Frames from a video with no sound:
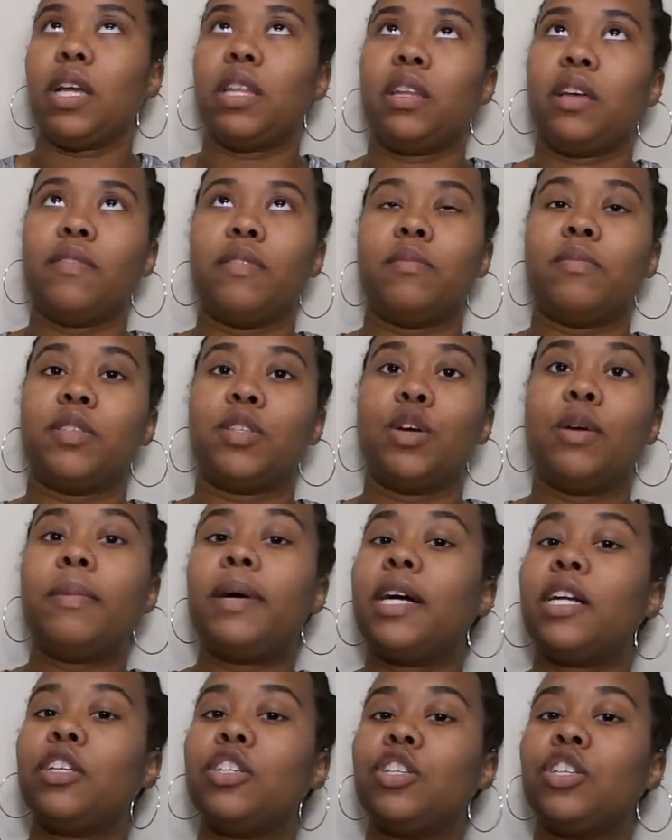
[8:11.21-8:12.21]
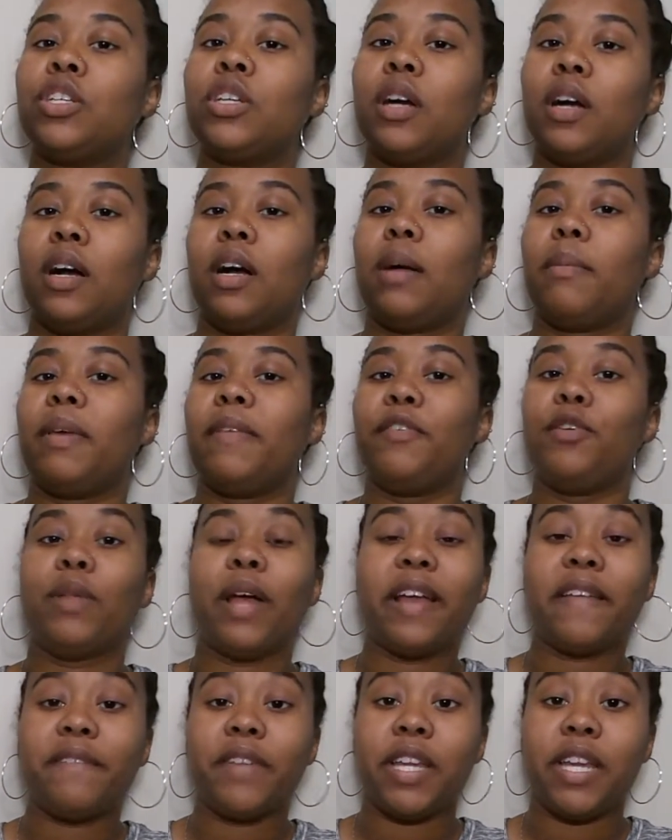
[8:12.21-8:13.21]
I love them so much. If you
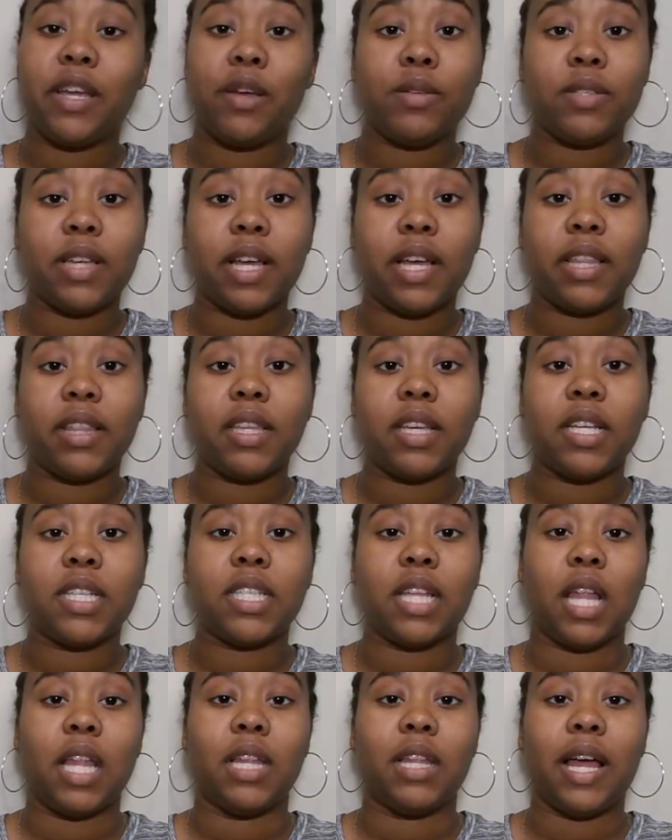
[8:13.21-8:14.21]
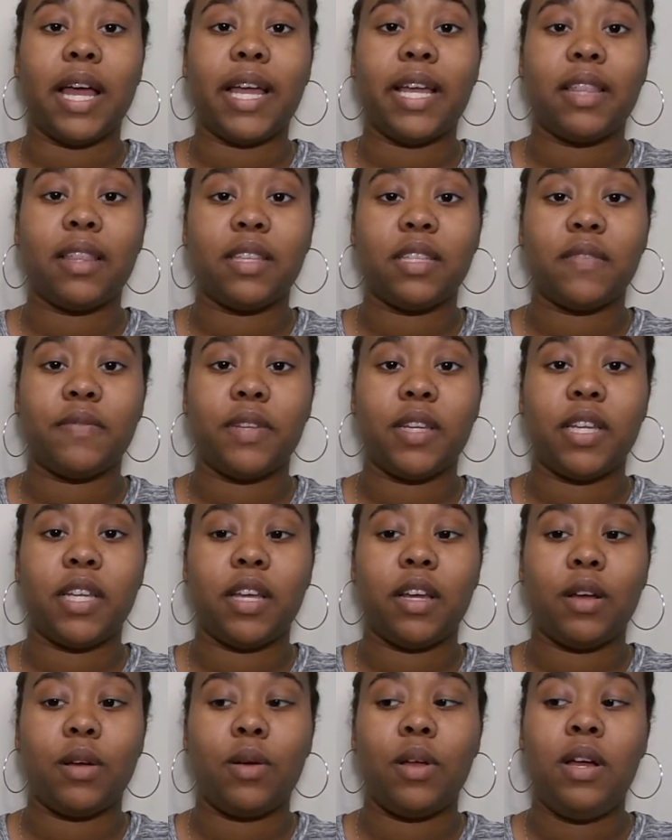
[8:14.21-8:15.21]
like videos like this
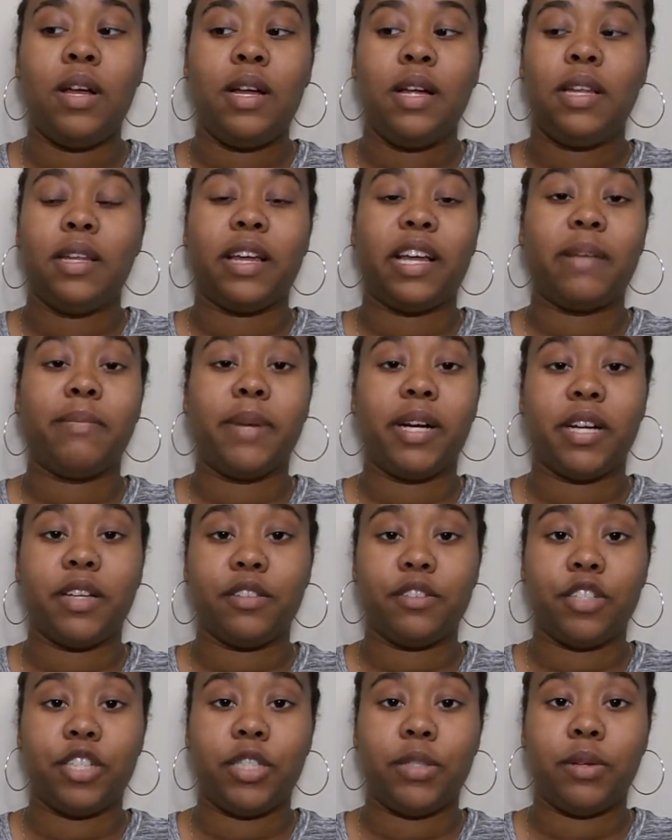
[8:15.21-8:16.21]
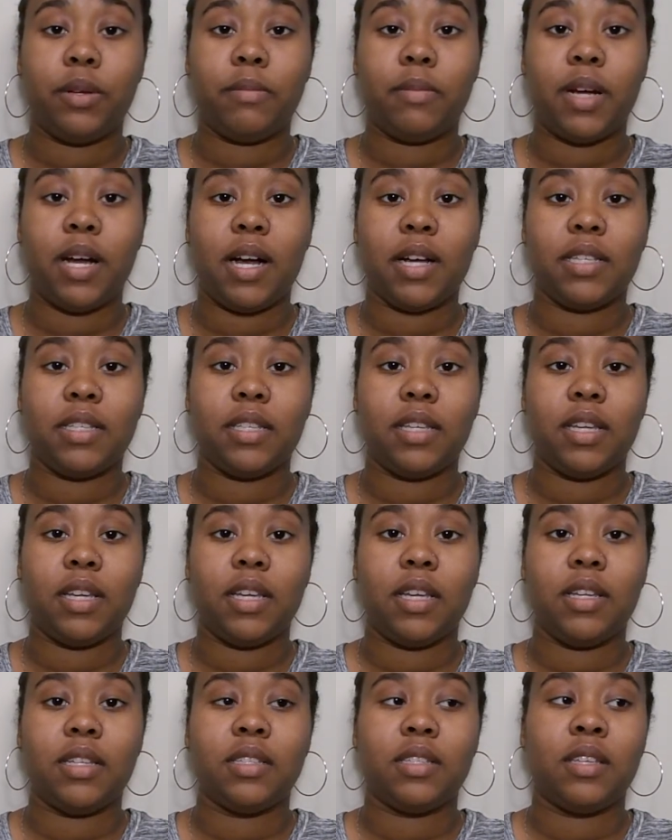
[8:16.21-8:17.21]
video, like my other shoe
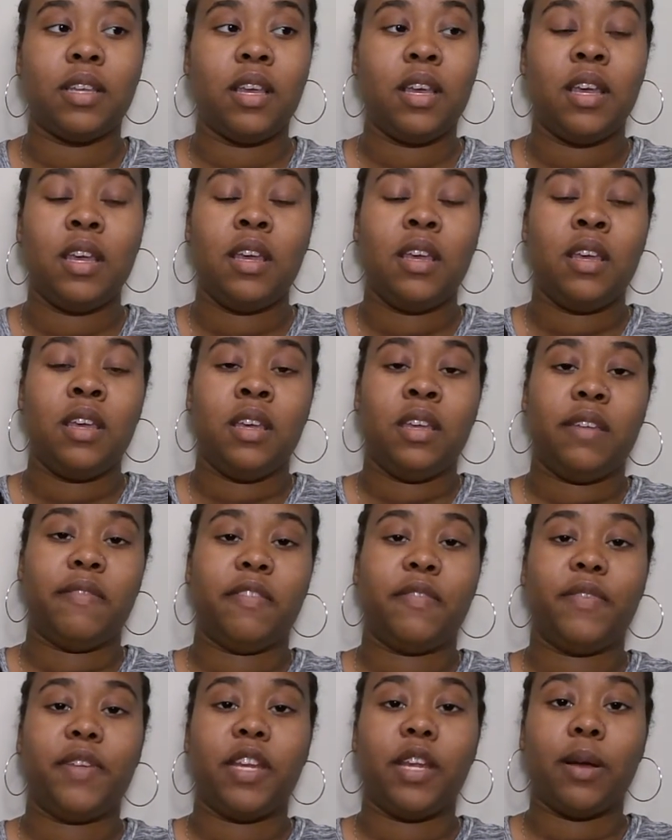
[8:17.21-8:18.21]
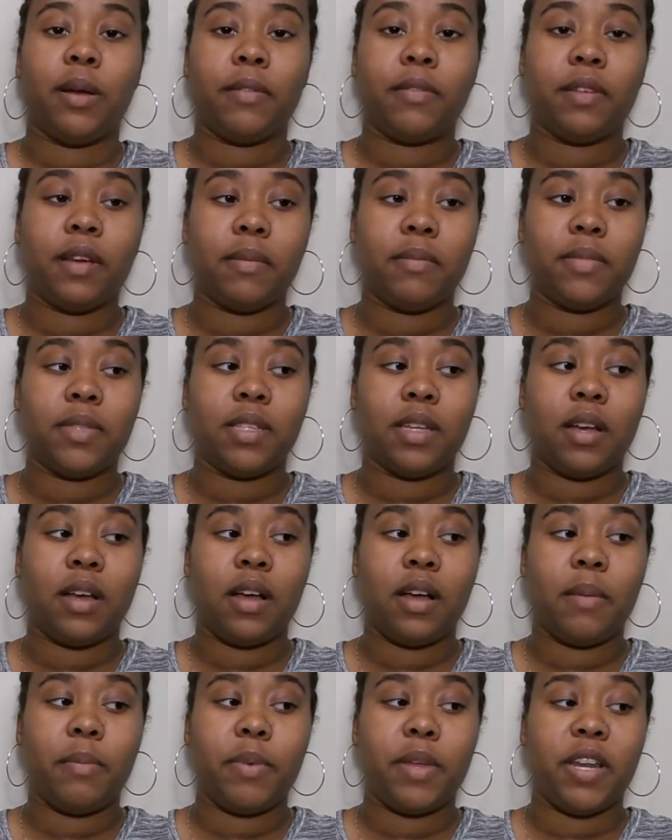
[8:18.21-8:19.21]
unboxings, give the video a thumbs
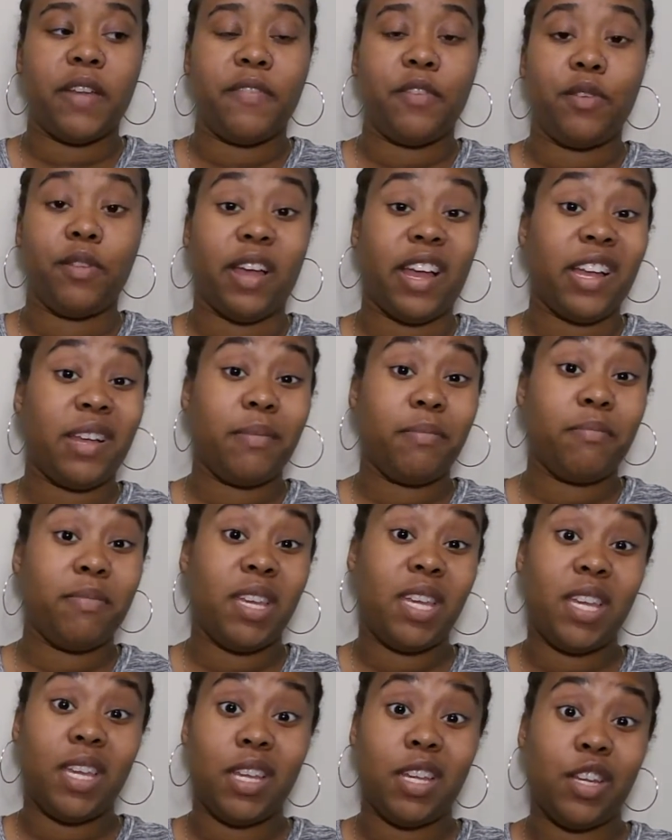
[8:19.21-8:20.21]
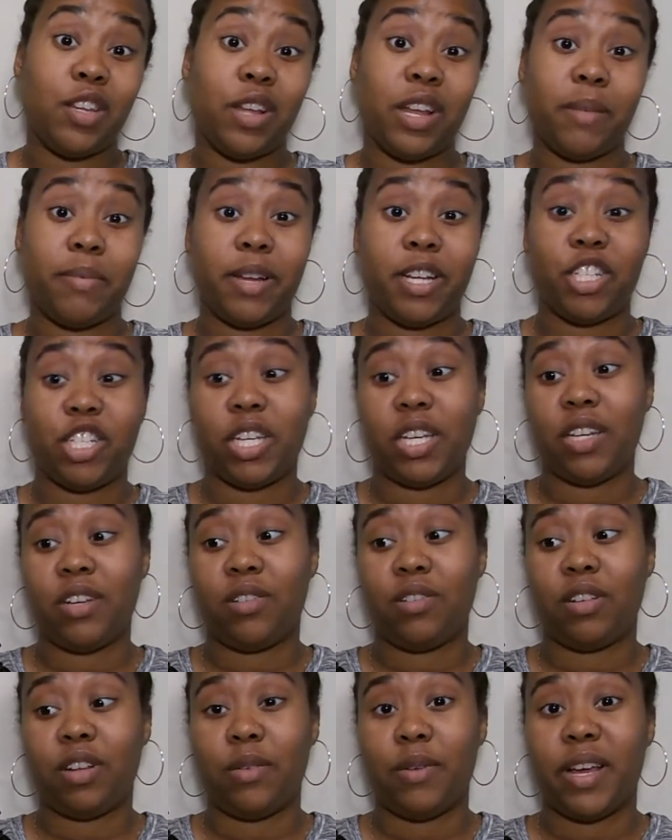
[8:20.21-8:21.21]
up. And if you like me and you like my
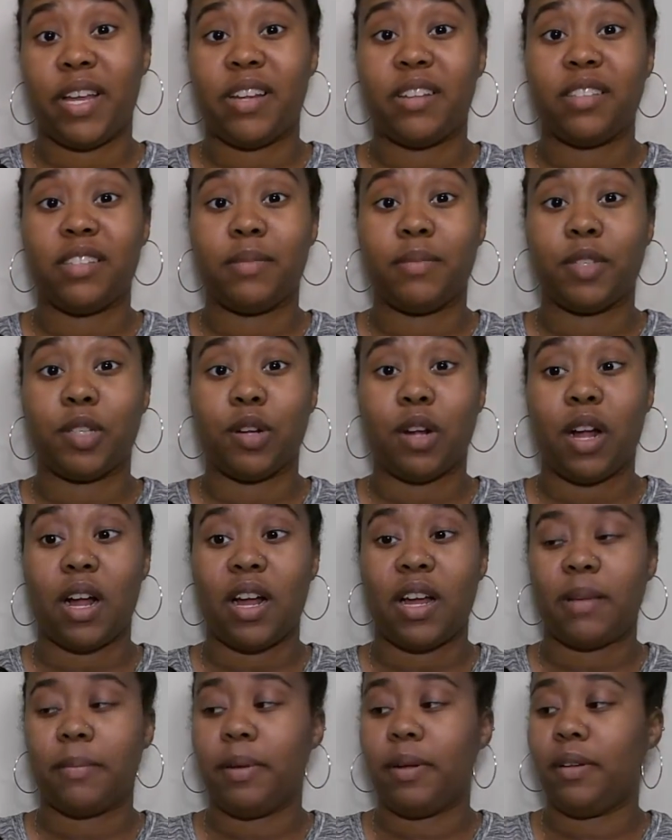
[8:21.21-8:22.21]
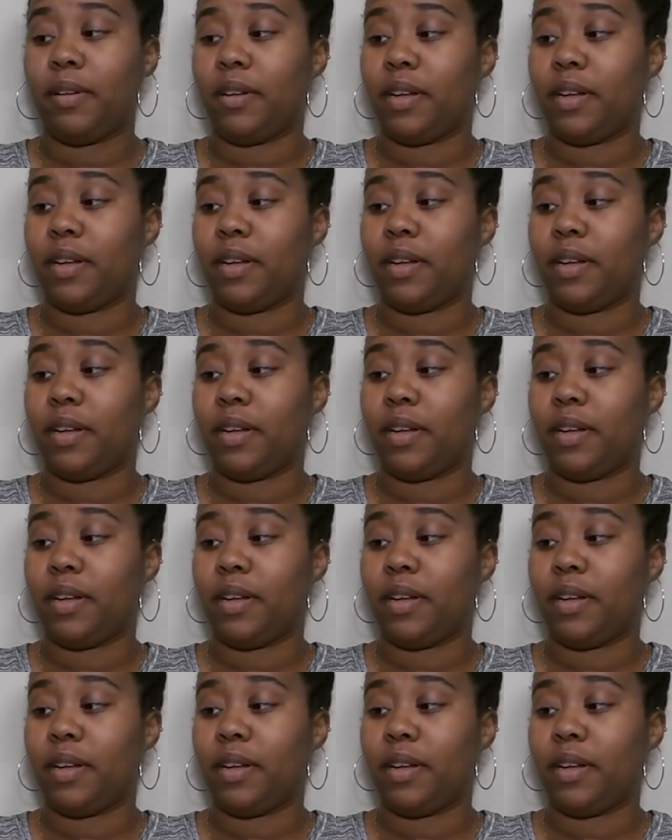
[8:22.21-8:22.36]
channel, go ahead and subscribe.